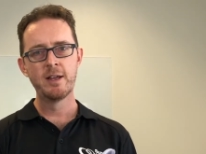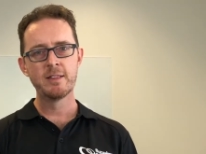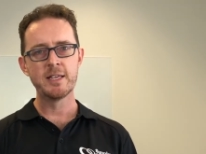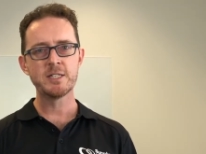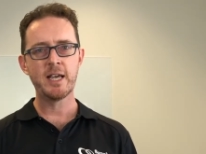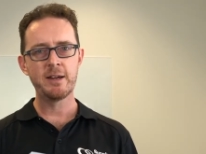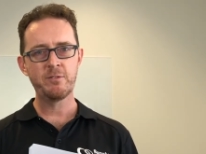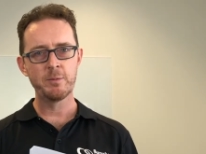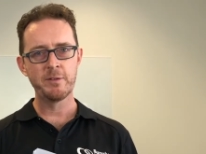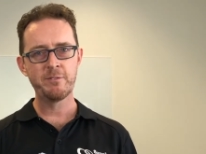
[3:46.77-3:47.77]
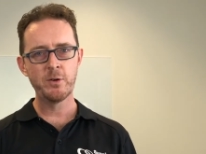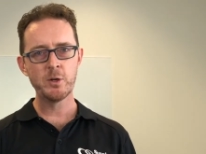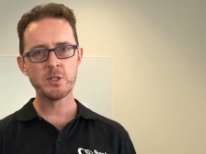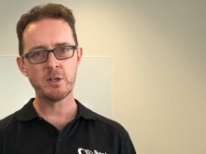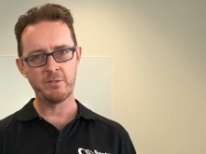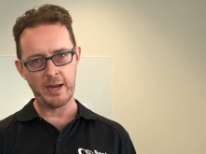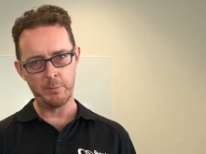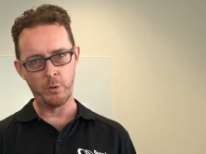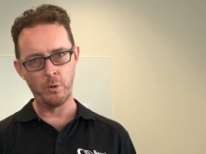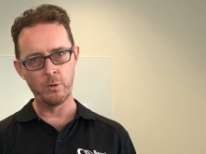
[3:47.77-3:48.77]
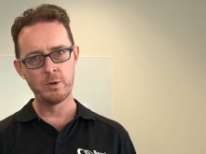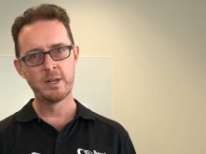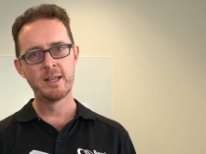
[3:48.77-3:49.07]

they're saying from the 1st of April